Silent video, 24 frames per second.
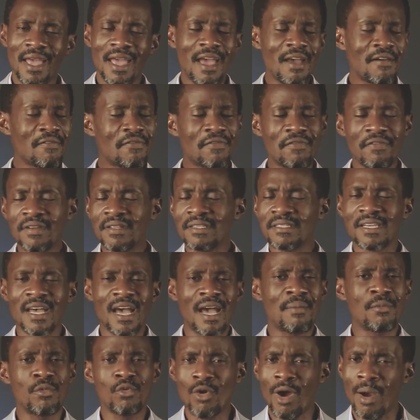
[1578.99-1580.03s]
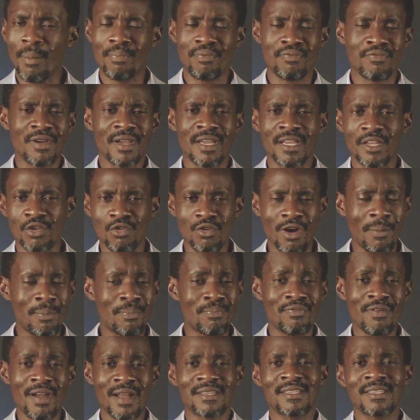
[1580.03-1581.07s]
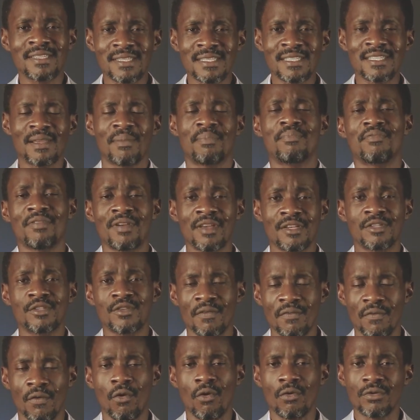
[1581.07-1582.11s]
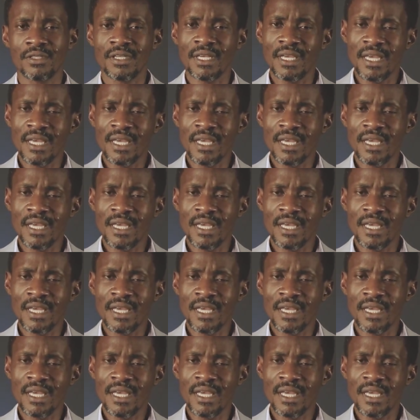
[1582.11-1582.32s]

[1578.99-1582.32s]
Every time you are praying, you are practicing the presence of God.